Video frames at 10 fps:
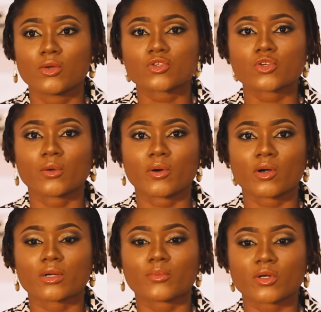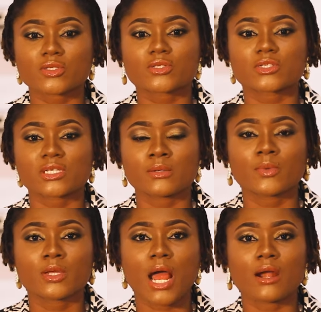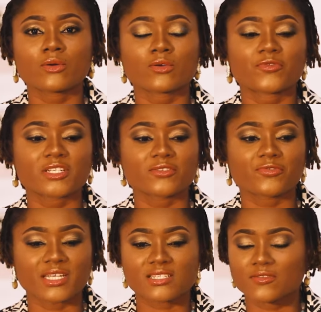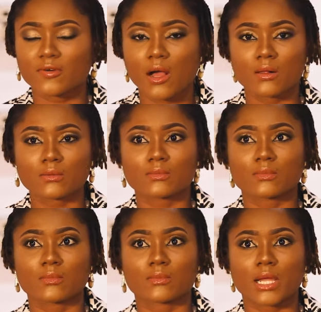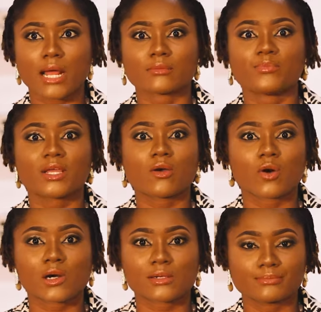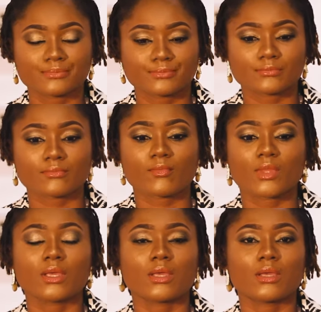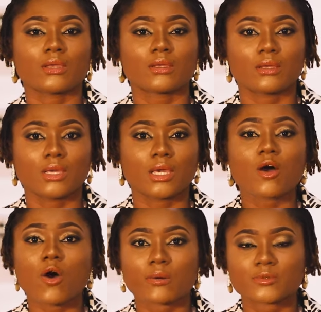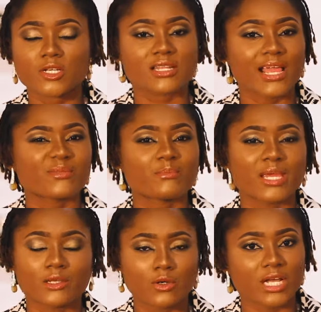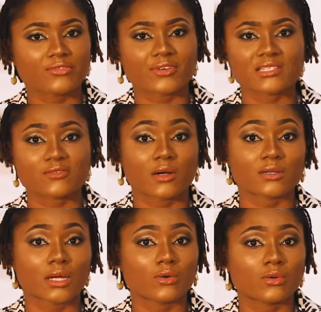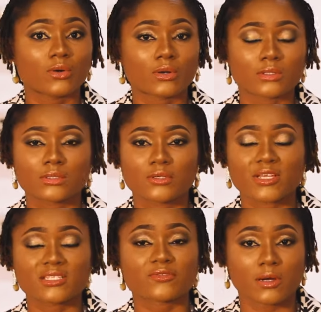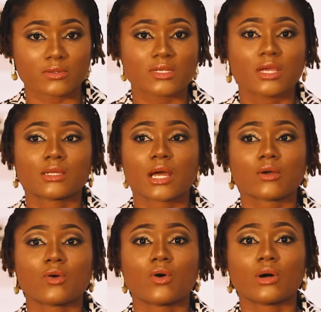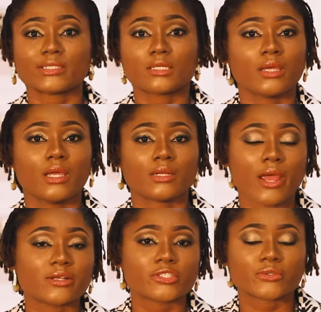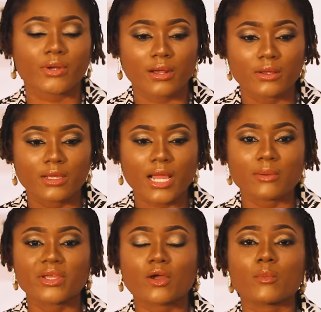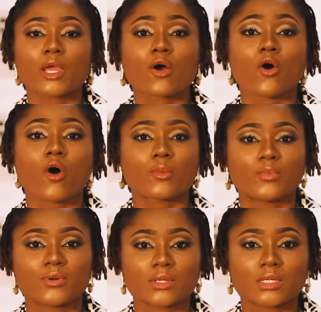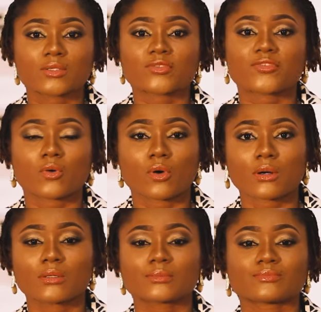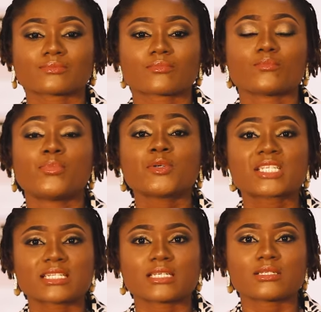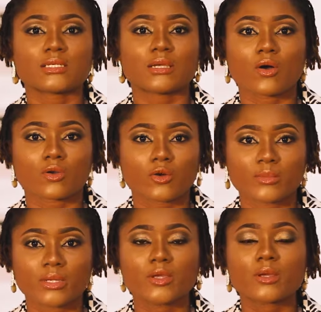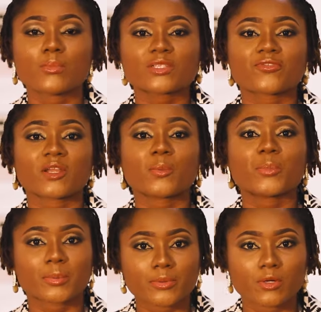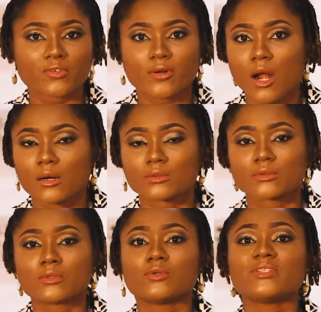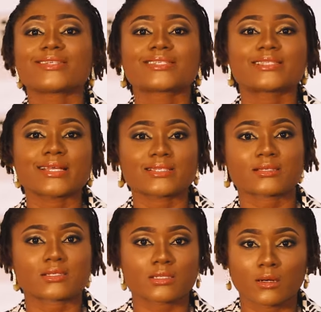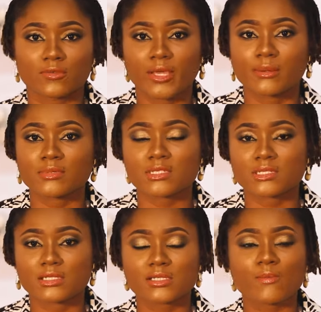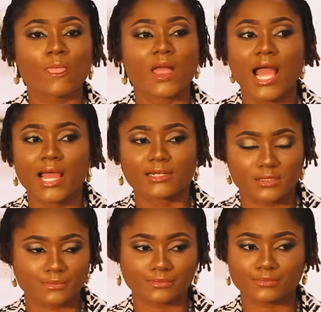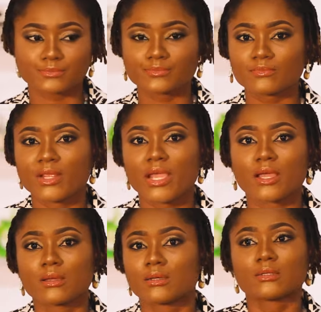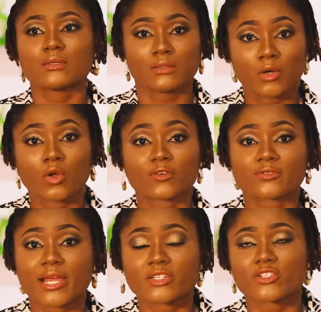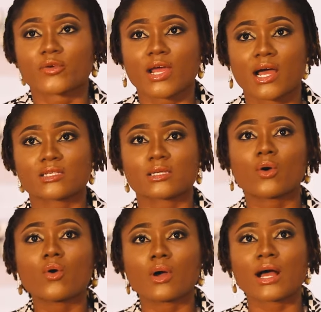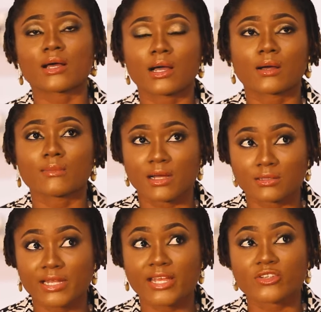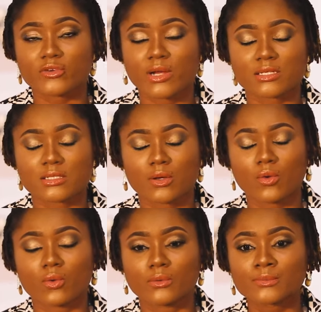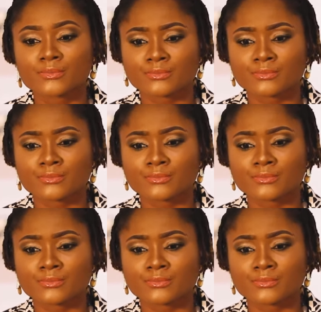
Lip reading: So, but you see, Argungu Fishing Festival can become a hub, just like many other festivals that go on in Nigeria, can become a hub for boosting the economy, both for the people of Argungu, the state itself, Kebbi State, and the whole of Nigeria as a whole.